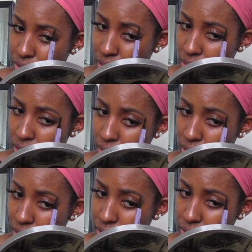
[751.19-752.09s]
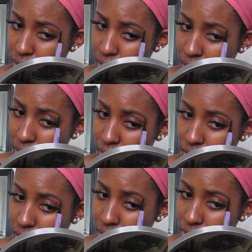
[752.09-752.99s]
anything that I see online
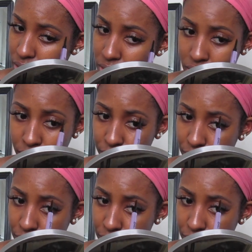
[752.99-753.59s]
unless